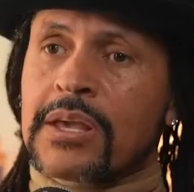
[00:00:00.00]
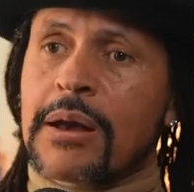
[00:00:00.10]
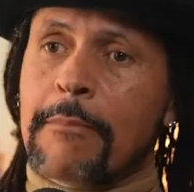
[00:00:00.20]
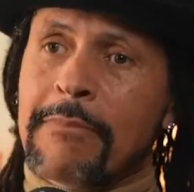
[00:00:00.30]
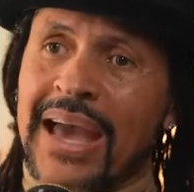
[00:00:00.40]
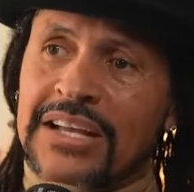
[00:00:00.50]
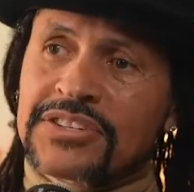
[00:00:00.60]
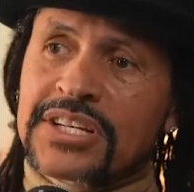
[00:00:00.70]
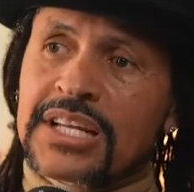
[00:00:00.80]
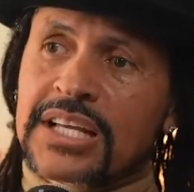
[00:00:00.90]

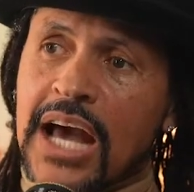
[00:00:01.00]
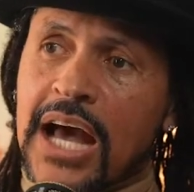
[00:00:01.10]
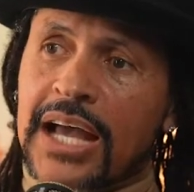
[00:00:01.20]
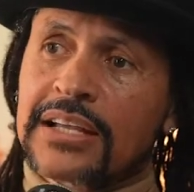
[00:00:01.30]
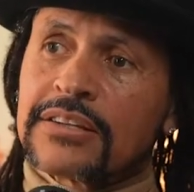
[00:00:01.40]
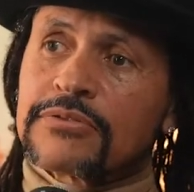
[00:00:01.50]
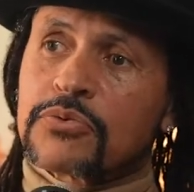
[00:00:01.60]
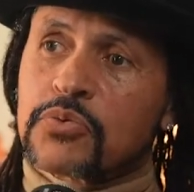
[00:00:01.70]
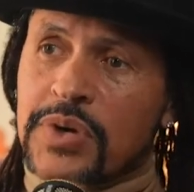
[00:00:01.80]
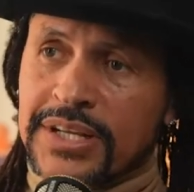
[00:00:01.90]
Imagine the kind
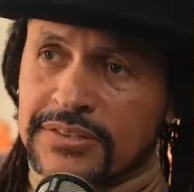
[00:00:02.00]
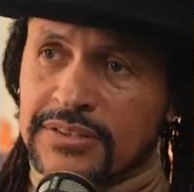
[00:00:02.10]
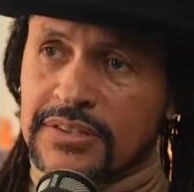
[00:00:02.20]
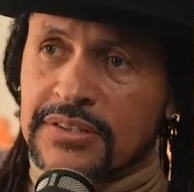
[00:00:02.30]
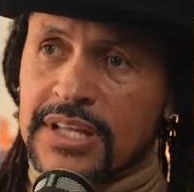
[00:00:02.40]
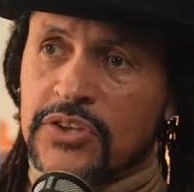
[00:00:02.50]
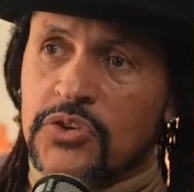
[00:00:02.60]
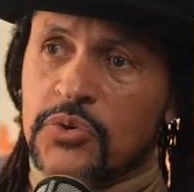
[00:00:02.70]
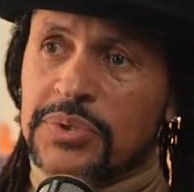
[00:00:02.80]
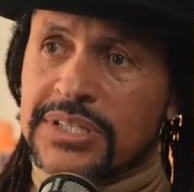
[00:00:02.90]
of risk that
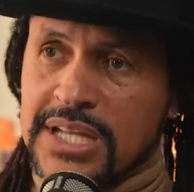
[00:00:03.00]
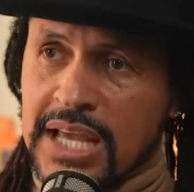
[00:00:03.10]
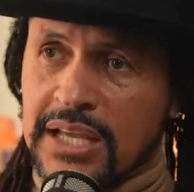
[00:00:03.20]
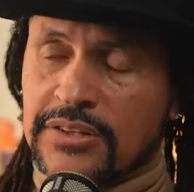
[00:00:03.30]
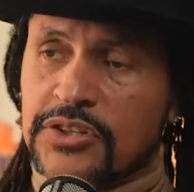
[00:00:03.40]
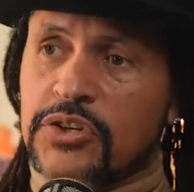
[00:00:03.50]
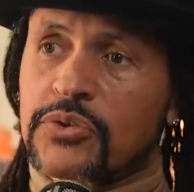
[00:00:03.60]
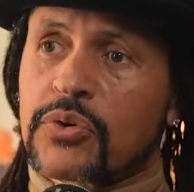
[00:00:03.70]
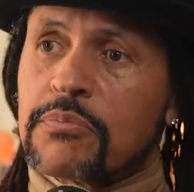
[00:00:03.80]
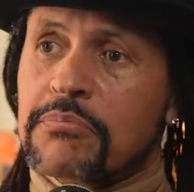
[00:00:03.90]
you would take to
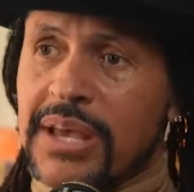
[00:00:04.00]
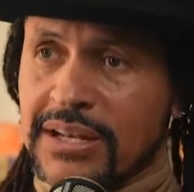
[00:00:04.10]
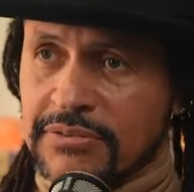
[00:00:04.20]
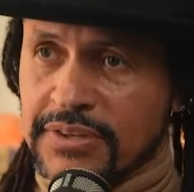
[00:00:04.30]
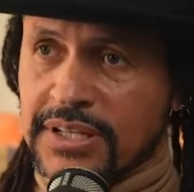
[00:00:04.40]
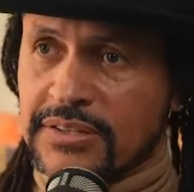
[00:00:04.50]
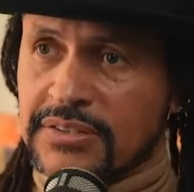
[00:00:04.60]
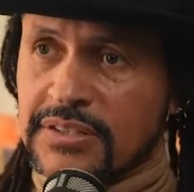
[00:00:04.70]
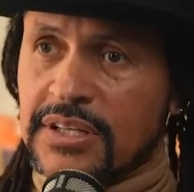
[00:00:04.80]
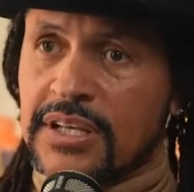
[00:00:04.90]
your own
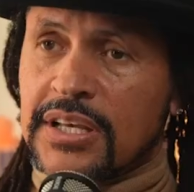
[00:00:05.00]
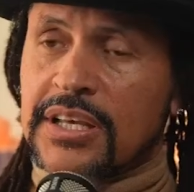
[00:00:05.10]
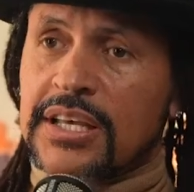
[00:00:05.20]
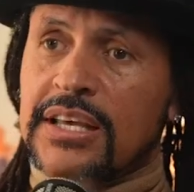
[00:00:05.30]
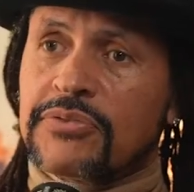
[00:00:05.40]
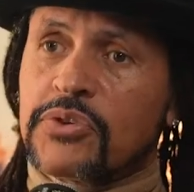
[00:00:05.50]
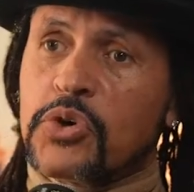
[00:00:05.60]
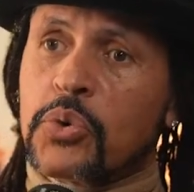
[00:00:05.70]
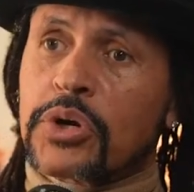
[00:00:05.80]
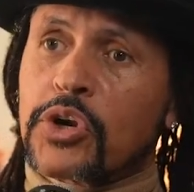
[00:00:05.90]
benefit if
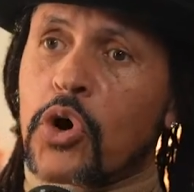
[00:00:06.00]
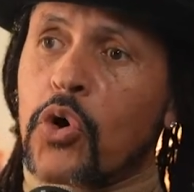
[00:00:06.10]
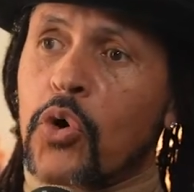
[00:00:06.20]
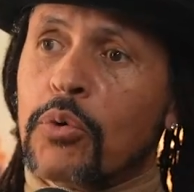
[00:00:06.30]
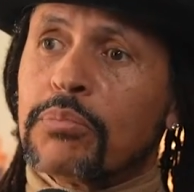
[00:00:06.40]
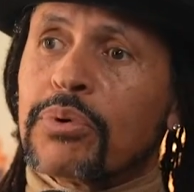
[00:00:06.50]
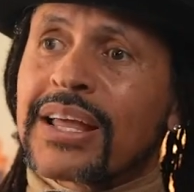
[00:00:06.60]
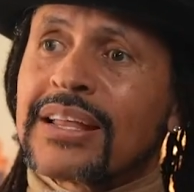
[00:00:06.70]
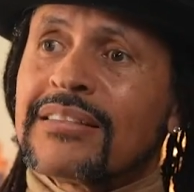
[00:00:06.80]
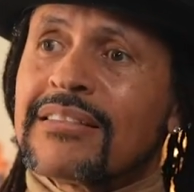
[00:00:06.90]
you were in a whole
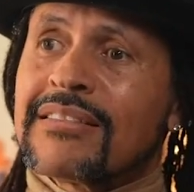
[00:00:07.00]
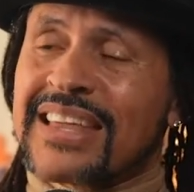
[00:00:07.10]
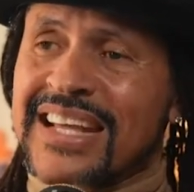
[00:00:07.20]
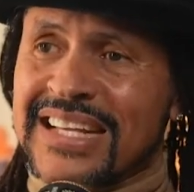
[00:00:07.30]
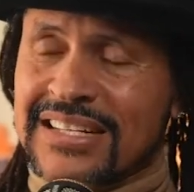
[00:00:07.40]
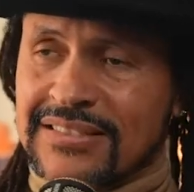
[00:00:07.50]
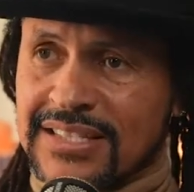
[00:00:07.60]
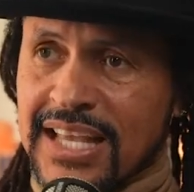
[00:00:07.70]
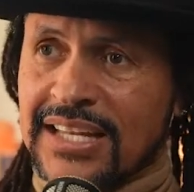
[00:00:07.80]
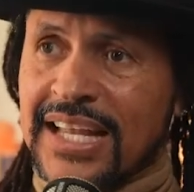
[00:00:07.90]
brain thinking
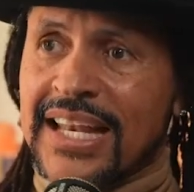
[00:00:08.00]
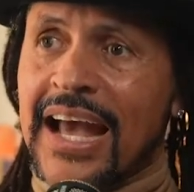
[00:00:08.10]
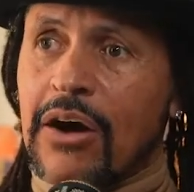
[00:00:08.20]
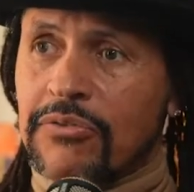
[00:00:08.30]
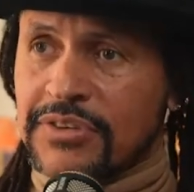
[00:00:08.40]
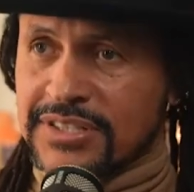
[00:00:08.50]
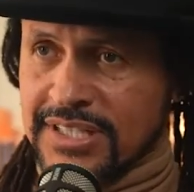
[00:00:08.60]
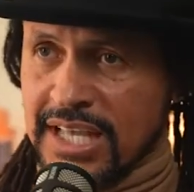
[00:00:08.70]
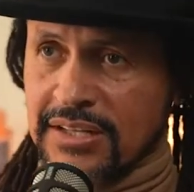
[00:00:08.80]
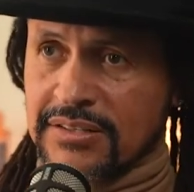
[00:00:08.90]
state, an alpha
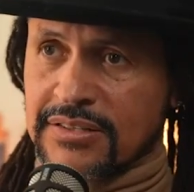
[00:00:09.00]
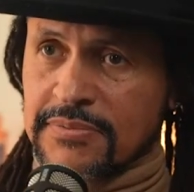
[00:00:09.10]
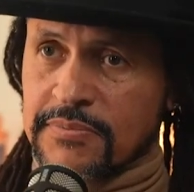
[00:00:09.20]
state,